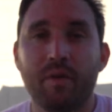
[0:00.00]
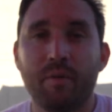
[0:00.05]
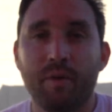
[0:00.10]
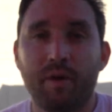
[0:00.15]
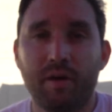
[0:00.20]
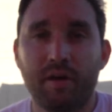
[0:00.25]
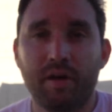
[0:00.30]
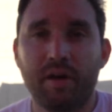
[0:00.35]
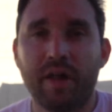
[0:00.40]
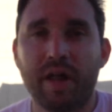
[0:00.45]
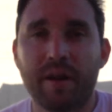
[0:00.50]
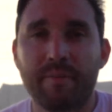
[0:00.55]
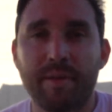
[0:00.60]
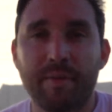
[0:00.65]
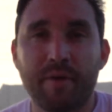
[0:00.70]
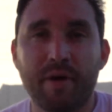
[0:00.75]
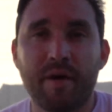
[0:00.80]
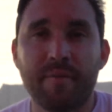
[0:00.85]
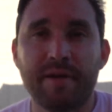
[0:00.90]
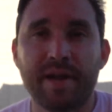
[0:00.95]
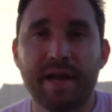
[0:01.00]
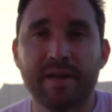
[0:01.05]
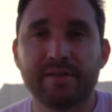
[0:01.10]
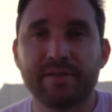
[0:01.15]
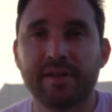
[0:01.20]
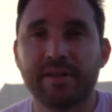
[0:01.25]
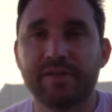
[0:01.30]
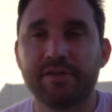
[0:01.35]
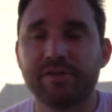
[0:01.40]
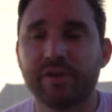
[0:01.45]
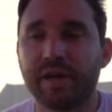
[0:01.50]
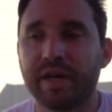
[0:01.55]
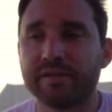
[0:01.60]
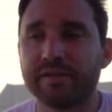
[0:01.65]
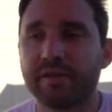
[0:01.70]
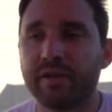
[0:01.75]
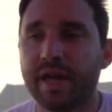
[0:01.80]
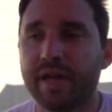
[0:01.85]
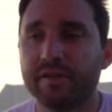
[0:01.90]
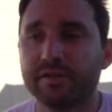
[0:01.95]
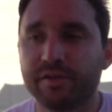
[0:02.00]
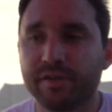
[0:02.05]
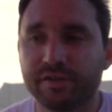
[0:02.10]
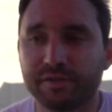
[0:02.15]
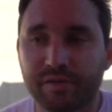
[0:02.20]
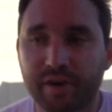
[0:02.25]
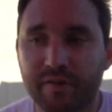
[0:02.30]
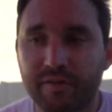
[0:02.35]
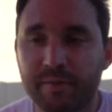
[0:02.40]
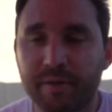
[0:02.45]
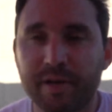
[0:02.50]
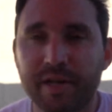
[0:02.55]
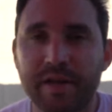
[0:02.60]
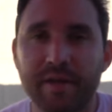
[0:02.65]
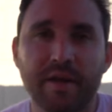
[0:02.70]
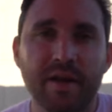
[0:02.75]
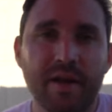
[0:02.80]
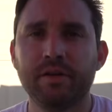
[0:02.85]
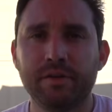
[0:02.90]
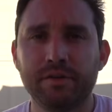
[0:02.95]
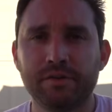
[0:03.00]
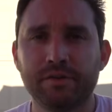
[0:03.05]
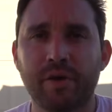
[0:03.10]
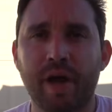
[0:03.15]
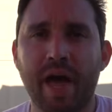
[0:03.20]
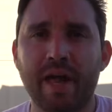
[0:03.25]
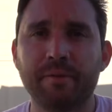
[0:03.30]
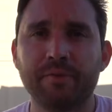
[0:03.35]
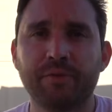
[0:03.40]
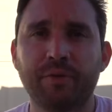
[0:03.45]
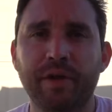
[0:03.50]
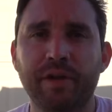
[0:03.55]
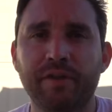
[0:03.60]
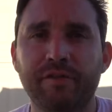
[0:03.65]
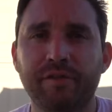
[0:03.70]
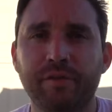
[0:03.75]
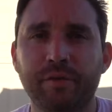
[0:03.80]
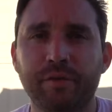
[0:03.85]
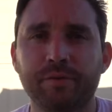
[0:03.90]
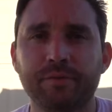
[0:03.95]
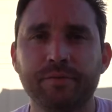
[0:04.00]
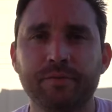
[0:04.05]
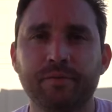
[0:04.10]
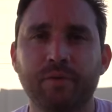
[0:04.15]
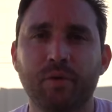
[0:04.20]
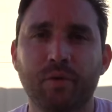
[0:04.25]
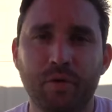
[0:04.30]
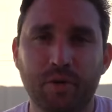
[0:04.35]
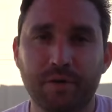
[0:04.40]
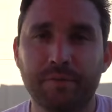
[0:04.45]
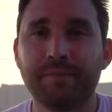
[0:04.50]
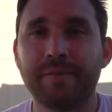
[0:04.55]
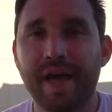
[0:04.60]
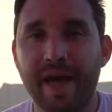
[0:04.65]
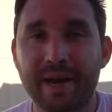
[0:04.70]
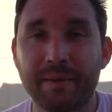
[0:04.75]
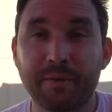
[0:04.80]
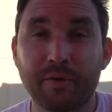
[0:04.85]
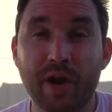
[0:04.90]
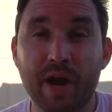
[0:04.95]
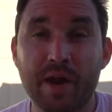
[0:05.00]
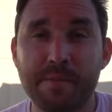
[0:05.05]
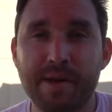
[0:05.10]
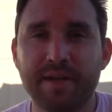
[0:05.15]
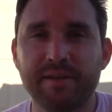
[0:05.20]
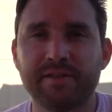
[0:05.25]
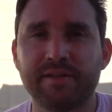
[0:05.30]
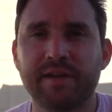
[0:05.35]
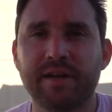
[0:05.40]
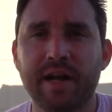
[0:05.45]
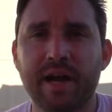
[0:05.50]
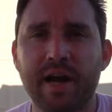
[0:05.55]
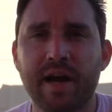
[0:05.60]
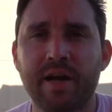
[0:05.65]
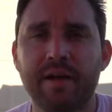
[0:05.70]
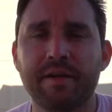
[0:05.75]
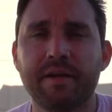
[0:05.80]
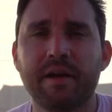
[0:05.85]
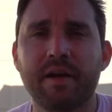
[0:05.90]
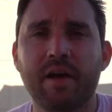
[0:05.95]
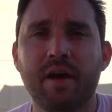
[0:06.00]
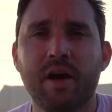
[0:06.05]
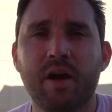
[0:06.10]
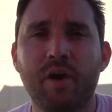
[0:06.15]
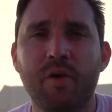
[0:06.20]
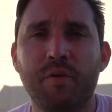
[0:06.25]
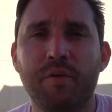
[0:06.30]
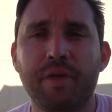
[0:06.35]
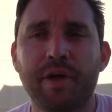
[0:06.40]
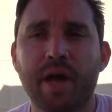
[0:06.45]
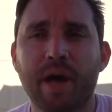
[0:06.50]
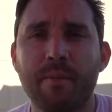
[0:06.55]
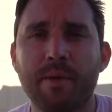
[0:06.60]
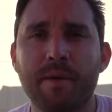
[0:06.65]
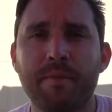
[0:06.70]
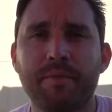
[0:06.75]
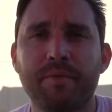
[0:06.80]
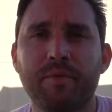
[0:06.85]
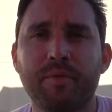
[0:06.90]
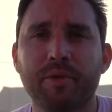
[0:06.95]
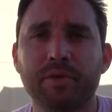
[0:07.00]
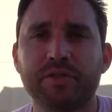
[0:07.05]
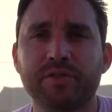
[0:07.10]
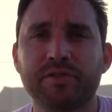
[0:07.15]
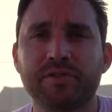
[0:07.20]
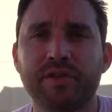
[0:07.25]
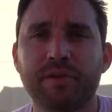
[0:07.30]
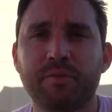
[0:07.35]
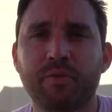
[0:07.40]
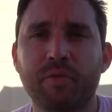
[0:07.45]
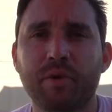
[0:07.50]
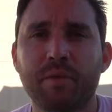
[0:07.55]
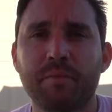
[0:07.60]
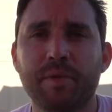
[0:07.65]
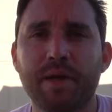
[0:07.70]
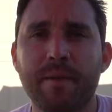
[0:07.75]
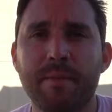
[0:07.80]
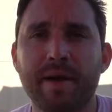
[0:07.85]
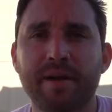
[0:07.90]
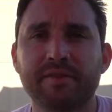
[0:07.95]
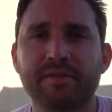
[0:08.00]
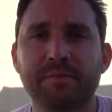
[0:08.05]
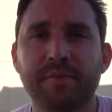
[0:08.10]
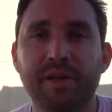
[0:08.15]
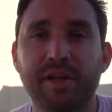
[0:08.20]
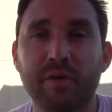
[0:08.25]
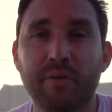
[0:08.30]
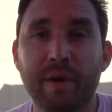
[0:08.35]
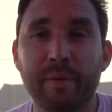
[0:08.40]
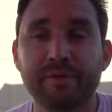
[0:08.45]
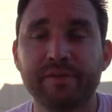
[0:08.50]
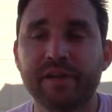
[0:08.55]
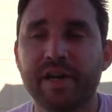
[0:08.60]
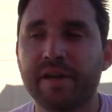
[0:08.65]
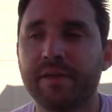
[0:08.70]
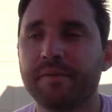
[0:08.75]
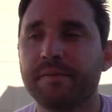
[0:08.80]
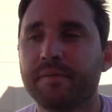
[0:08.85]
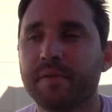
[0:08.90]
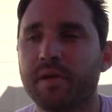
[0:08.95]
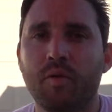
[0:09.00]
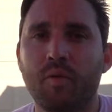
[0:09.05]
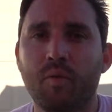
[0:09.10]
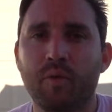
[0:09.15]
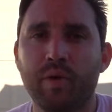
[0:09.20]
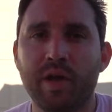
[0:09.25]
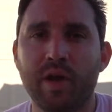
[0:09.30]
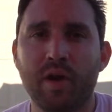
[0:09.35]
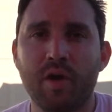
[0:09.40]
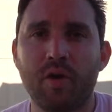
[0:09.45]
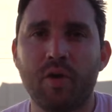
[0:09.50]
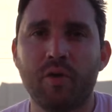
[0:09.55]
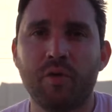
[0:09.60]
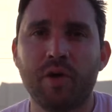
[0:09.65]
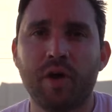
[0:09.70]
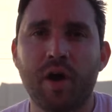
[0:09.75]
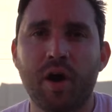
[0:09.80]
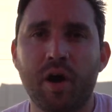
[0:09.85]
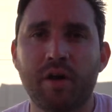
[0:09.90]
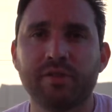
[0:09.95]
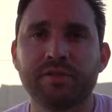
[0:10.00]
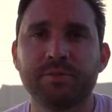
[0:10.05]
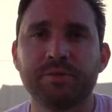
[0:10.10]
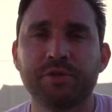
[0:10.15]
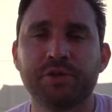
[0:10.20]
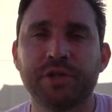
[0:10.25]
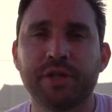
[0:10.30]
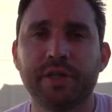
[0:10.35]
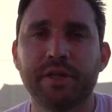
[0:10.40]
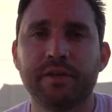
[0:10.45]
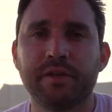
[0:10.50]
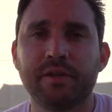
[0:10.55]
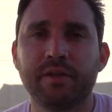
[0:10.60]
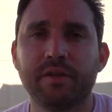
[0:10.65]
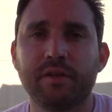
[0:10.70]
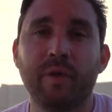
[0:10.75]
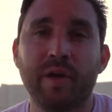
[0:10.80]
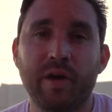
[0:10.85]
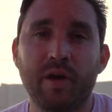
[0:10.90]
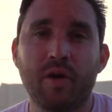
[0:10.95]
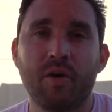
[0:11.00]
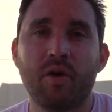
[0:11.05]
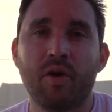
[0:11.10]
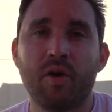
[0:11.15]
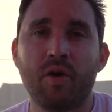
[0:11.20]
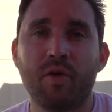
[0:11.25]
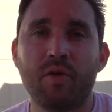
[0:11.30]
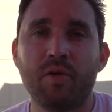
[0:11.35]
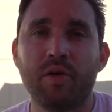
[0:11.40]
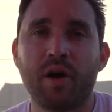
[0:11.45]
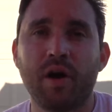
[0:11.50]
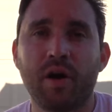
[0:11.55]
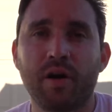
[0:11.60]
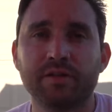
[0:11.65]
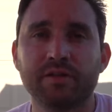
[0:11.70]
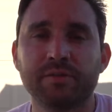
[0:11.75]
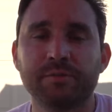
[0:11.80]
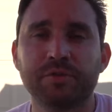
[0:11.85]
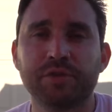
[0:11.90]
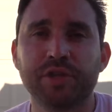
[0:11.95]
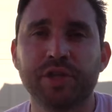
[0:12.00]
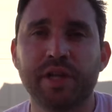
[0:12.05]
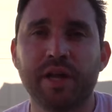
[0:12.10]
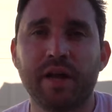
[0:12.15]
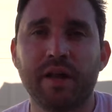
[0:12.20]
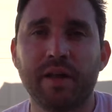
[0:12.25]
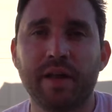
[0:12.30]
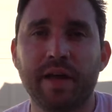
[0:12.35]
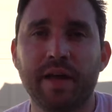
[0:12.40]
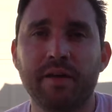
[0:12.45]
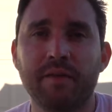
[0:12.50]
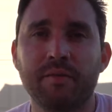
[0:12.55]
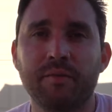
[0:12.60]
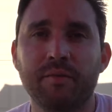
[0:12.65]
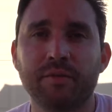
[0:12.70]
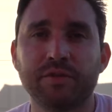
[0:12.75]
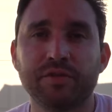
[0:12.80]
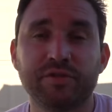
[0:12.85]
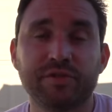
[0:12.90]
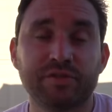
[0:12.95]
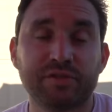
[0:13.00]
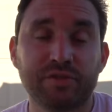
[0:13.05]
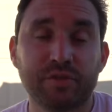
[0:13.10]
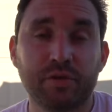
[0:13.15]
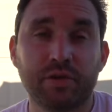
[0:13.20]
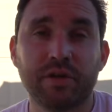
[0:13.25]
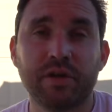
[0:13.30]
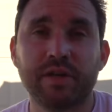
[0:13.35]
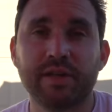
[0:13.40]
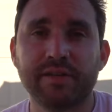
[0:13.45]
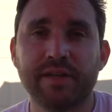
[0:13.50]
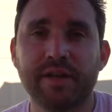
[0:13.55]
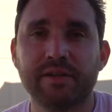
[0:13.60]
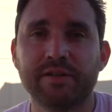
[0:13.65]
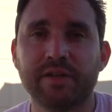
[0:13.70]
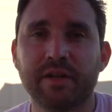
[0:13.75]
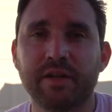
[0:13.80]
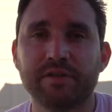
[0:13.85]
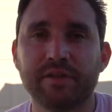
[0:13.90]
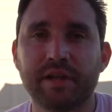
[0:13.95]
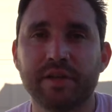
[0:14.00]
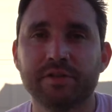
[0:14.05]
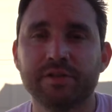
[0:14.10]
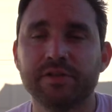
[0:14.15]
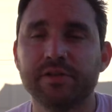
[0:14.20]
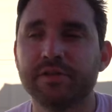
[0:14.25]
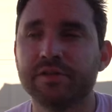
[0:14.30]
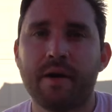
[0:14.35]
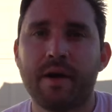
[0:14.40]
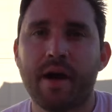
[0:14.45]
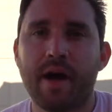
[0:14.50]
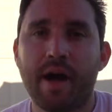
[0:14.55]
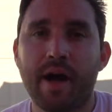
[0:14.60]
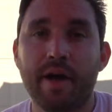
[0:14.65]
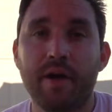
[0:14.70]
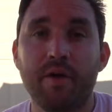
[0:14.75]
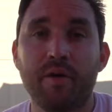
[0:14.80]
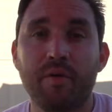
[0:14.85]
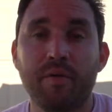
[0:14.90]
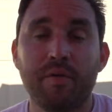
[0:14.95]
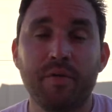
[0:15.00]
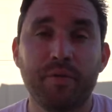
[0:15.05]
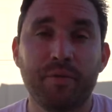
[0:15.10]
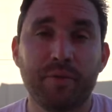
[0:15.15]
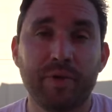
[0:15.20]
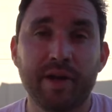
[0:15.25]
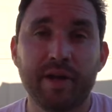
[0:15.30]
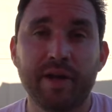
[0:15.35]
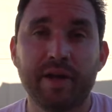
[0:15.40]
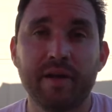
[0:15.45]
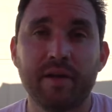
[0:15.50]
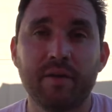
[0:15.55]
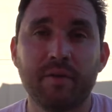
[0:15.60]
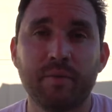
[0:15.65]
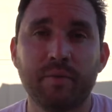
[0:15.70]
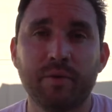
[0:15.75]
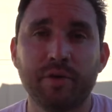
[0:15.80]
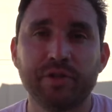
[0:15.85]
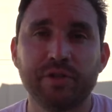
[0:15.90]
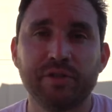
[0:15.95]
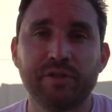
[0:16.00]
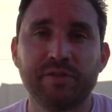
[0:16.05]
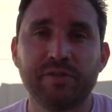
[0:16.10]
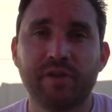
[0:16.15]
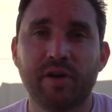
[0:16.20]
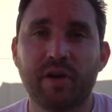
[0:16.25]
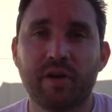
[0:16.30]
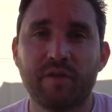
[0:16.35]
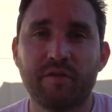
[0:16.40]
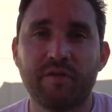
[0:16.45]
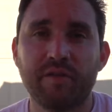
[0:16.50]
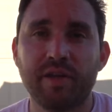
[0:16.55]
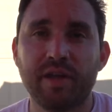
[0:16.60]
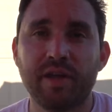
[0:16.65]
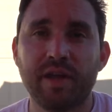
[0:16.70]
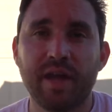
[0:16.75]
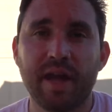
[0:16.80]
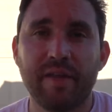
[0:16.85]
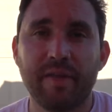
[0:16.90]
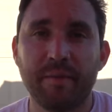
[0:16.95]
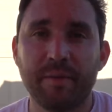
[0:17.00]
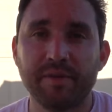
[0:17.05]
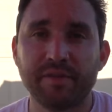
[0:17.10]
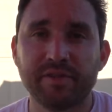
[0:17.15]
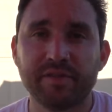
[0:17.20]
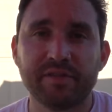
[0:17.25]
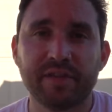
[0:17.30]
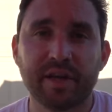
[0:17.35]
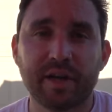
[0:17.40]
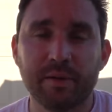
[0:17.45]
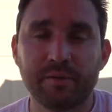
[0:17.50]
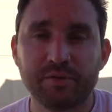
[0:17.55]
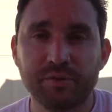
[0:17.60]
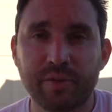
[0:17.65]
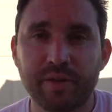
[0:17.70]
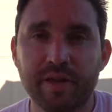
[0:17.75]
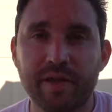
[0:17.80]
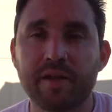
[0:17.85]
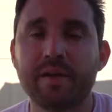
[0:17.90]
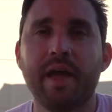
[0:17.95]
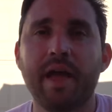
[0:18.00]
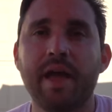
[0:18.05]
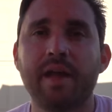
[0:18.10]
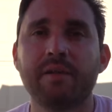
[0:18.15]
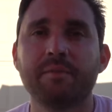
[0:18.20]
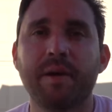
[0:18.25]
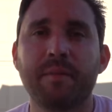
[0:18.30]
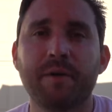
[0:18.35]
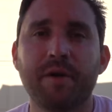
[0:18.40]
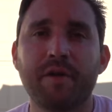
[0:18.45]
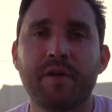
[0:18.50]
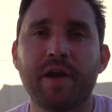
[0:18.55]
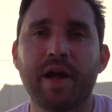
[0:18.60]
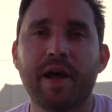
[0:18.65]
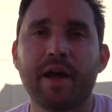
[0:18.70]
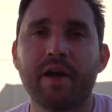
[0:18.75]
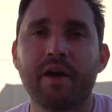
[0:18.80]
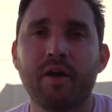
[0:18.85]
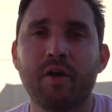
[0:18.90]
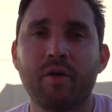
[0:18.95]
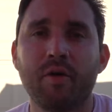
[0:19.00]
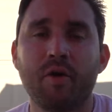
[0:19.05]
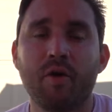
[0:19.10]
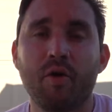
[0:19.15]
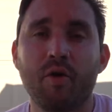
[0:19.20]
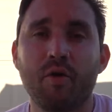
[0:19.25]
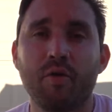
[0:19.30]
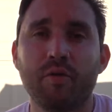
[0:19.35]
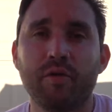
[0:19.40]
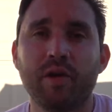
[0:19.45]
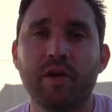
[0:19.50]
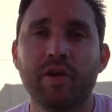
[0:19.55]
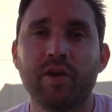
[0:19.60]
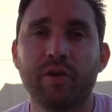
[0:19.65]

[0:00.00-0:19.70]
Well, a lot of people have been asking, so I guess I'll answer this for everybody. So Adam22, or Adam Grandmason and I, own The Come Up, which is the number one BMX media website. We own On Some Shit. We co-own On Some Shit LA, which is a store in downtown Los Angeles. I own The Rig, which is the RV and the business that comes with it. And my brother and I co-own